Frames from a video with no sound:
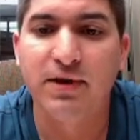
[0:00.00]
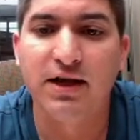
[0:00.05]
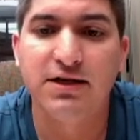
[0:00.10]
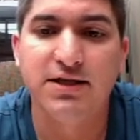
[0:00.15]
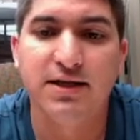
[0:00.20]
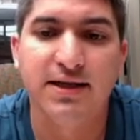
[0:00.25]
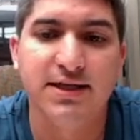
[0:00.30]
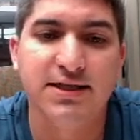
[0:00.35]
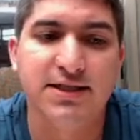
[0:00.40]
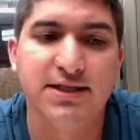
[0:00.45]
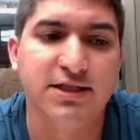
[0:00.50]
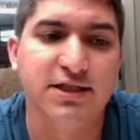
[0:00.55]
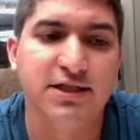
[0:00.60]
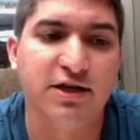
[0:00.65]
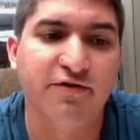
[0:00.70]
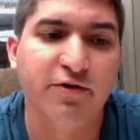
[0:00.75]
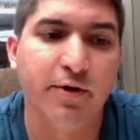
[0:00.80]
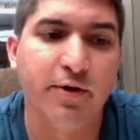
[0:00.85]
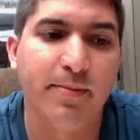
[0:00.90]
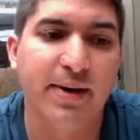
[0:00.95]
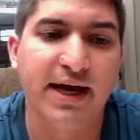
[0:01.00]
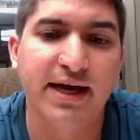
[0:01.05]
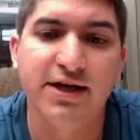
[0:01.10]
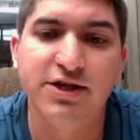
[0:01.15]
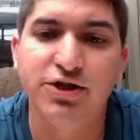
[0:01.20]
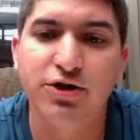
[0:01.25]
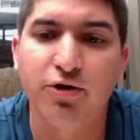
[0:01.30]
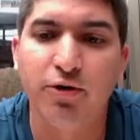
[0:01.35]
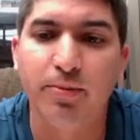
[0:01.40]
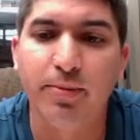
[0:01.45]
So there's a software
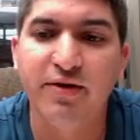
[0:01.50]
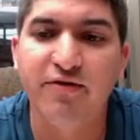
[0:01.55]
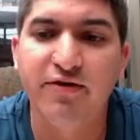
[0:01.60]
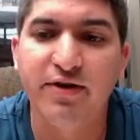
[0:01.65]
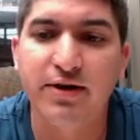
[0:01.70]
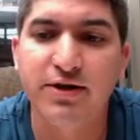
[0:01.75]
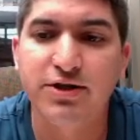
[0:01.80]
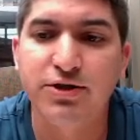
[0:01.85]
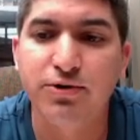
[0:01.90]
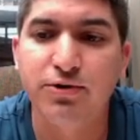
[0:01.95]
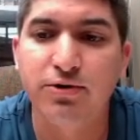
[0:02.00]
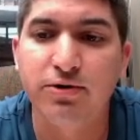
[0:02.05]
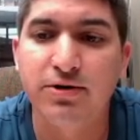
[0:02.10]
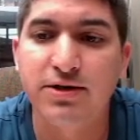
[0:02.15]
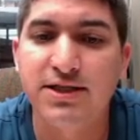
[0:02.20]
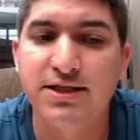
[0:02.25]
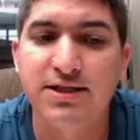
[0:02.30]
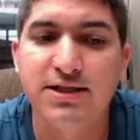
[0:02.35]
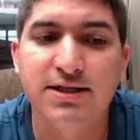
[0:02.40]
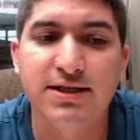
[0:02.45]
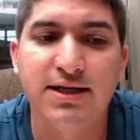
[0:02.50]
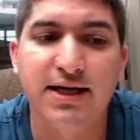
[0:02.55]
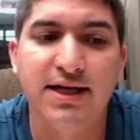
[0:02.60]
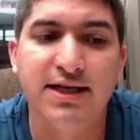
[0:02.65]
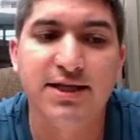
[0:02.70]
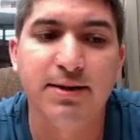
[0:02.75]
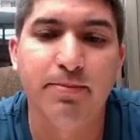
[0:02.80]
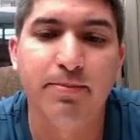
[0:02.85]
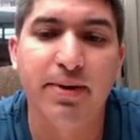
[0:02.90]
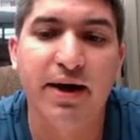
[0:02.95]
package called bfield tools.
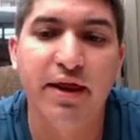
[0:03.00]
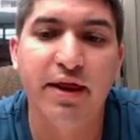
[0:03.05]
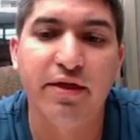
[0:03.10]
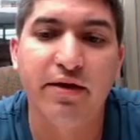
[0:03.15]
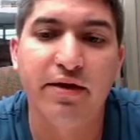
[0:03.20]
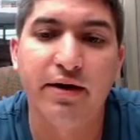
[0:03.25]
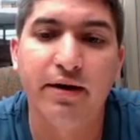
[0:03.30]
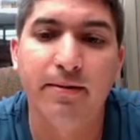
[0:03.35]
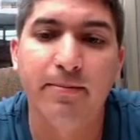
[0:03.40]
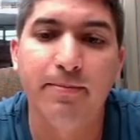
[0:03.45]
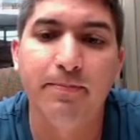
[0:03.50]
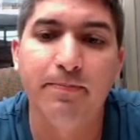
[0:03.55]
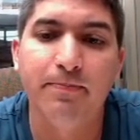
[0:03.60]
It's in Python.